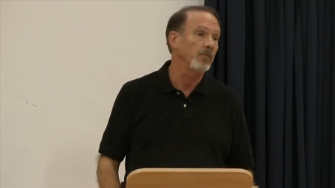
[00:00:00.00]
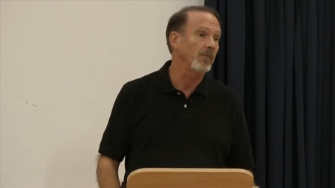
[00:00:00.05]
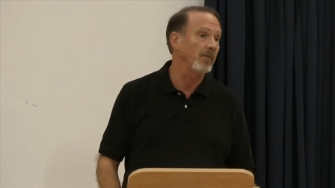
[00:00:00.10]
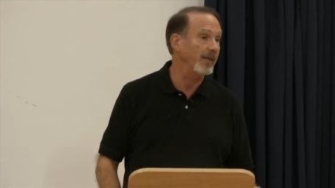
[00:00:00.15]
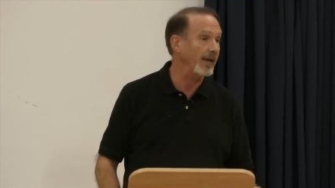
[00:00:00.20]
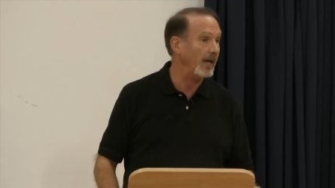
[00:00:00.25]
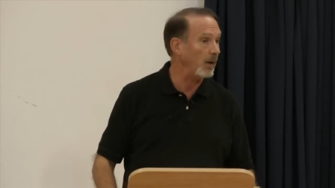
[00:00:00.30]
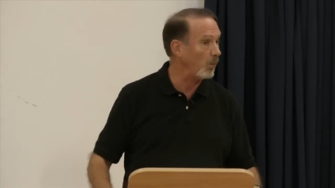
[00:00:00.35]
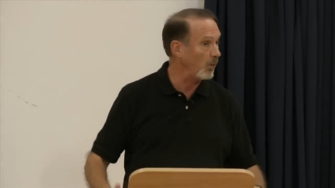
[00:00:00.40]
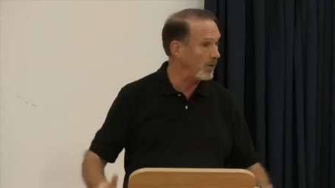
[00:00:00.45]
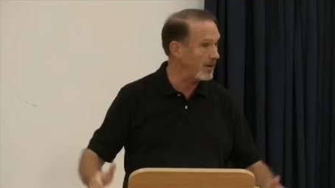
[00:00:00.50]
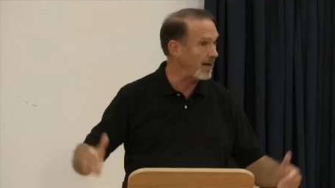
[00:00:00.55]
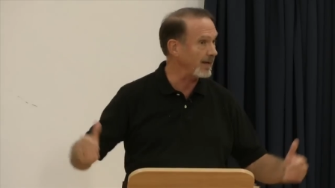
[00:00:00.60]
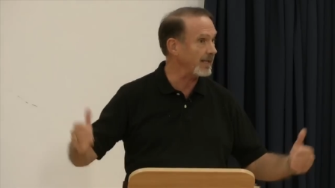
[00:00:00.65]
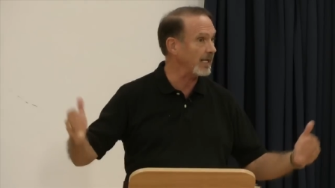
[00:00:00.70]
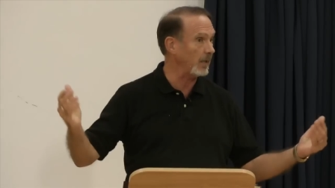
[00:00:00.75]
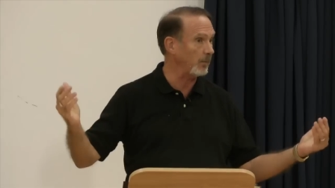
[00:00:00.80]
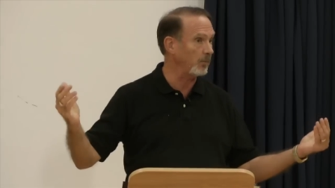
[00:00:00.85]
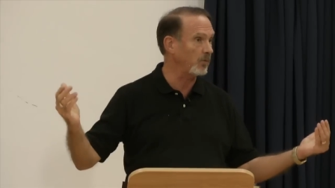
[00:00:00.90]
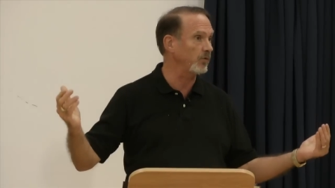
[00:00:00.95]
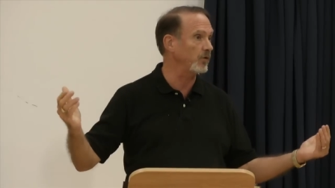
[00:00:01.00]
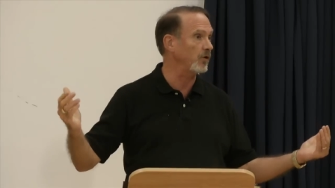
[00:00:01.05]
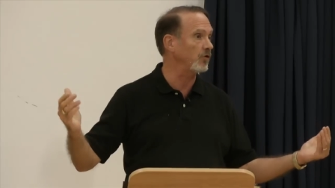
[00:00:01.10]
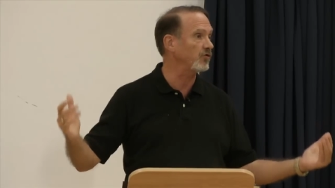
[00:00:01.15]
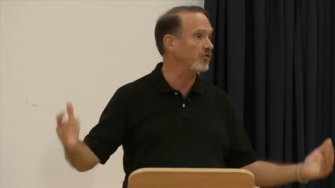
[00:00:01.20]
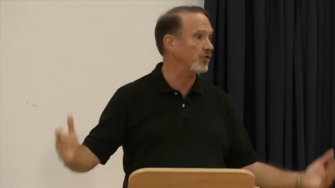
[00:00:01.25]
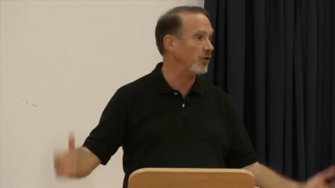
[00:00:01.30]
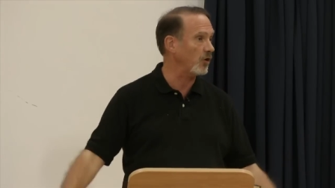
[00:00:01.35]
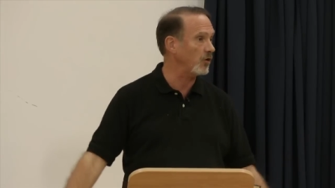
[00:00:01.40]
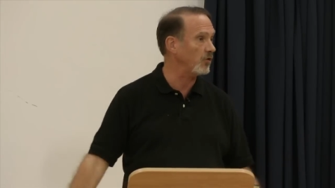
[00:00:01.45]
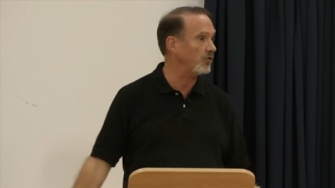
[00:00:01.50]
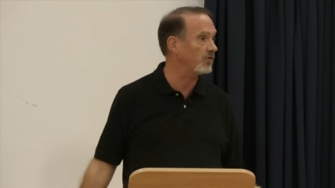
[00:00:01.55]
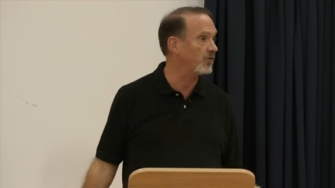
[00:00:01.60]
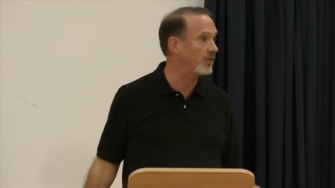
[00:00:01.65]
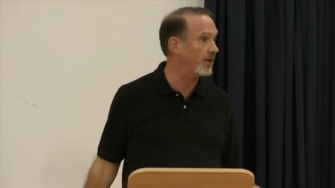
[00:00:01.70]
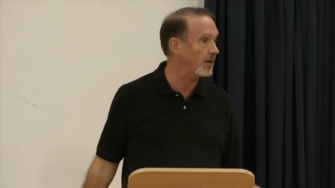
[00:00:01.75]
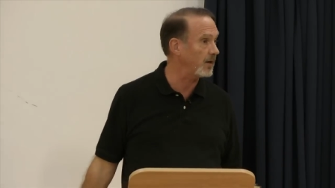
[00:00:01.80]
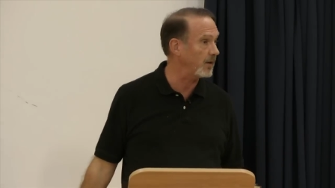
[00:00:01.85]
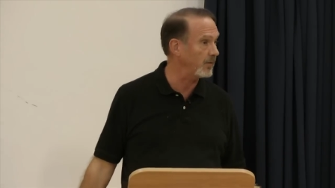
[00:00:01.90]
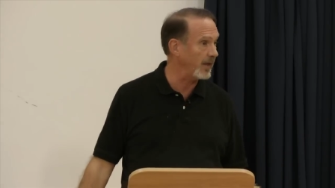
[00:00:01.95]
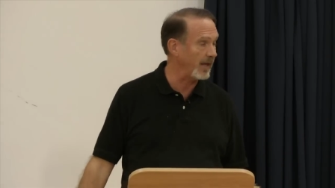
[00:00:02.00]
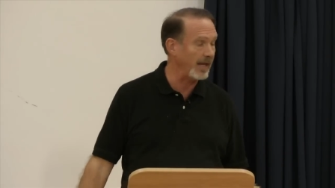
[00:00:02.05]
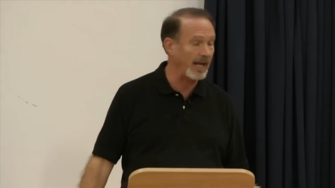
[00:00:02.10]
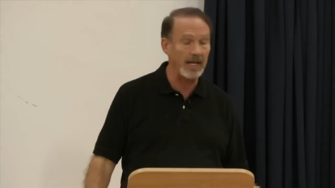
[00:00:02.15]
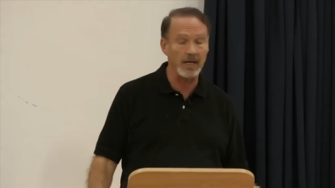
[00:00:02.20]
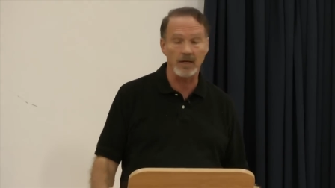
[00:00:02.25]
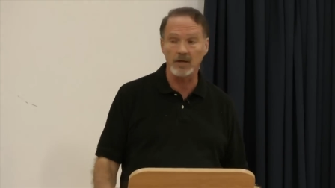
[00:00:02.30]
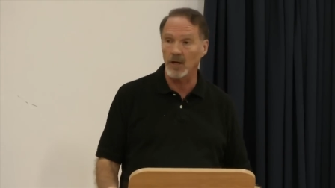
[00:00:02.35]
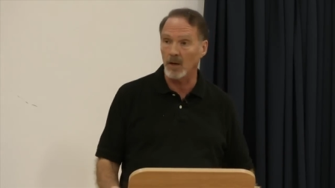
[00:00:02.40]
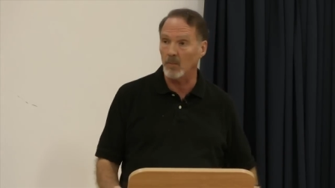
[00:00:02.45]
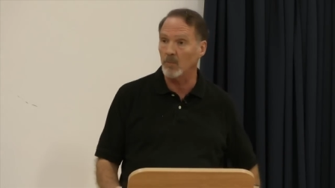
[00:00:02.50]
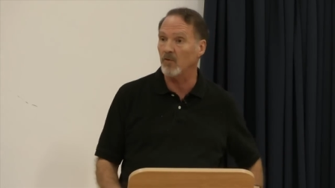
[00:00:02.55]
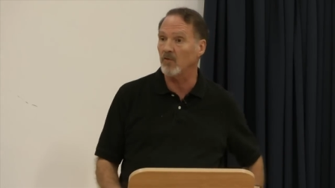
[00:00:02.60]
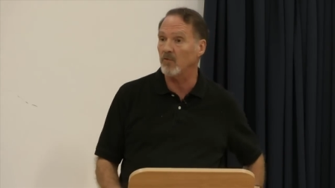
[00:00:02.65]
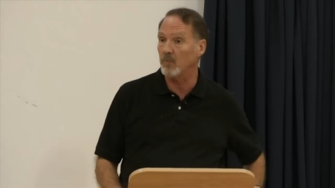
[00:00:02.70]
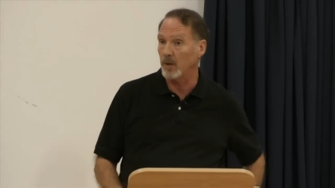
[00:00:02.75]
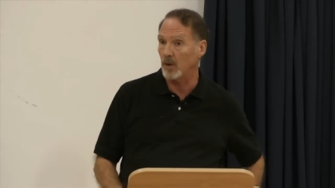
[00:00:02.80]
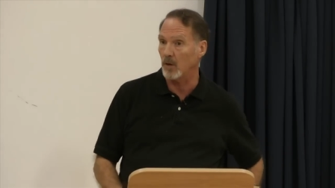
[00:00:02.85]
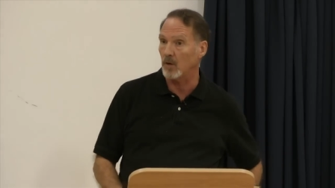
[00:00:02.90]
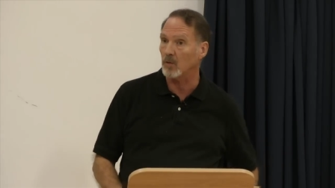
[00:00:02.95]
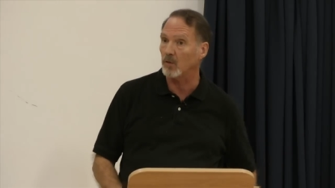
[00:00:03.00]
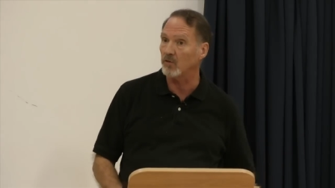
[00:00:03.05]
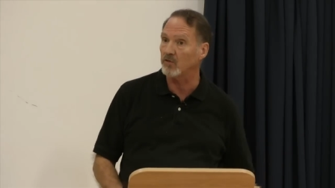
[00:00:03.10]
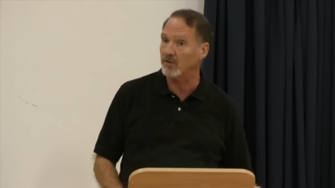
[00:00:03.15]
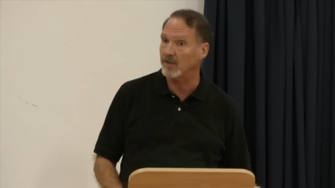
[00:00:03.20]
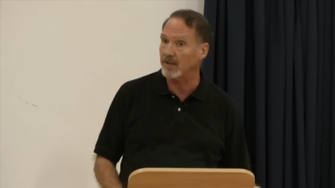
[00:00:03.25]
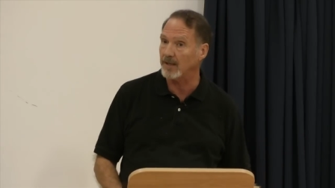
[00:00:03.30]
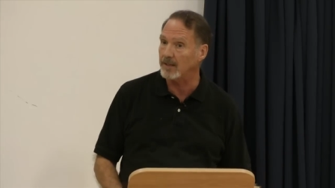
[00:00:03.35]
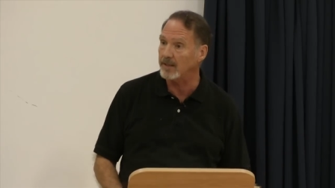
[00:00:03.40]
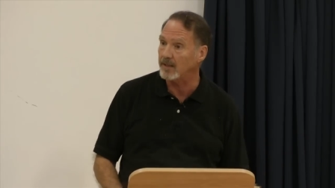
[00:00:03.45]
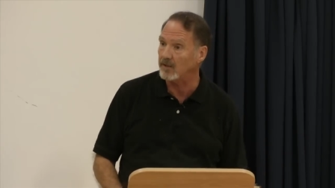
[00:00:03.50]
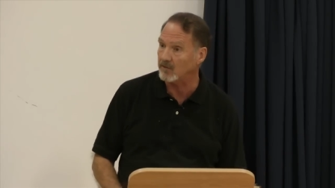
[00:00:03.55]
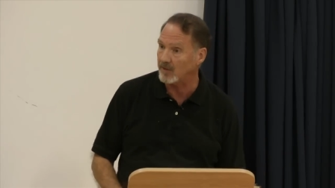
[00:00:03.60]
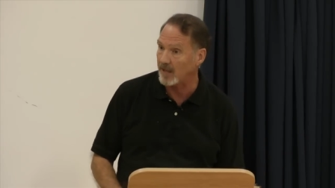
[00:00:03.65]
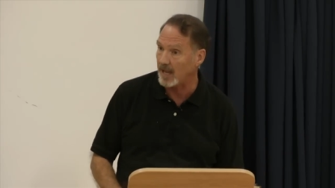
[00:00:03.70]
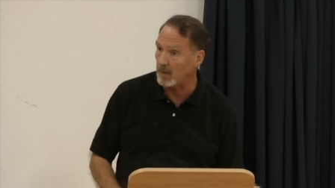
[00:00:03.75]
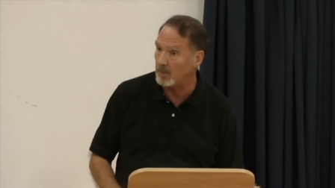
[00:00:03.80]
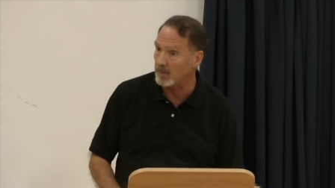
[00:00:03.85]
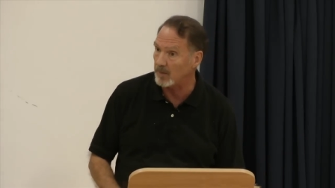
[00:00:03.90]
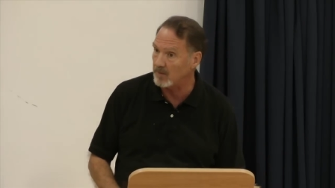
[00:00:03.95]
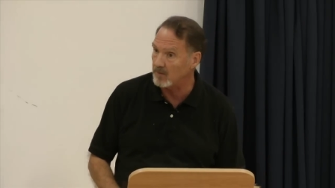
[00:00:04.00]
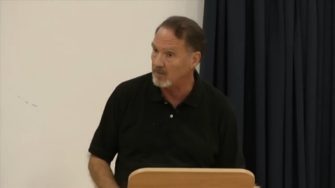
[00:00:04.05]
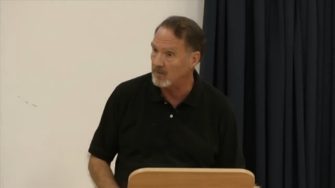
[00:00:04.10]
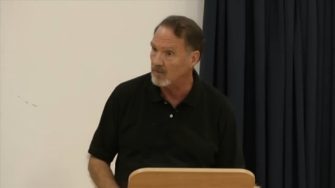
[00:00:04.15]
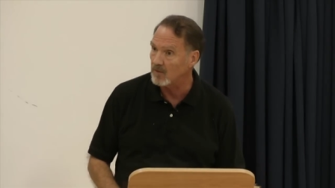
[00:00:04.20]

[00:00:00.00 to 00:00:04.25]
that when I came to their church that they had a number of miracles and healings happen.